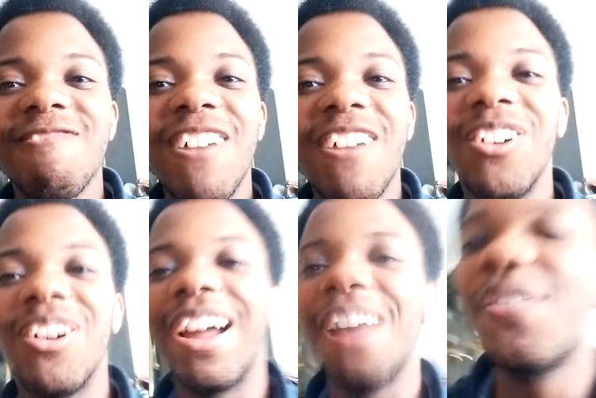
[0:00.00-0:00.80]
I don't
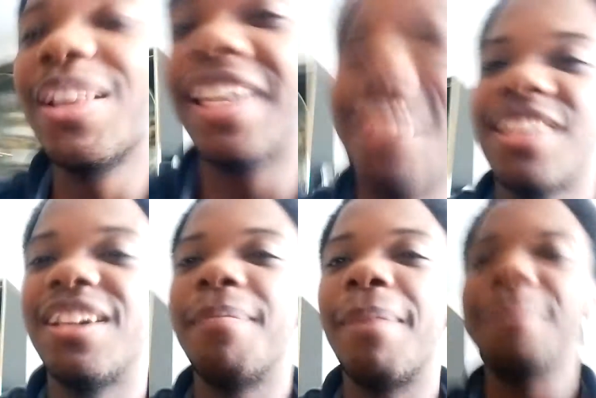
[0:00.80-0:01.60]
know. I feel like it's gonna.
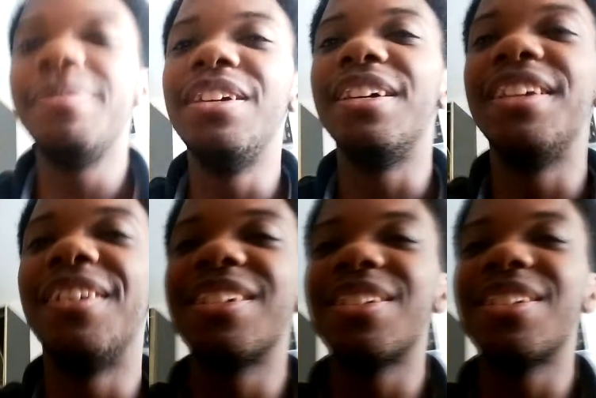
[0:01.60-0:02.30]
It might be good. You know.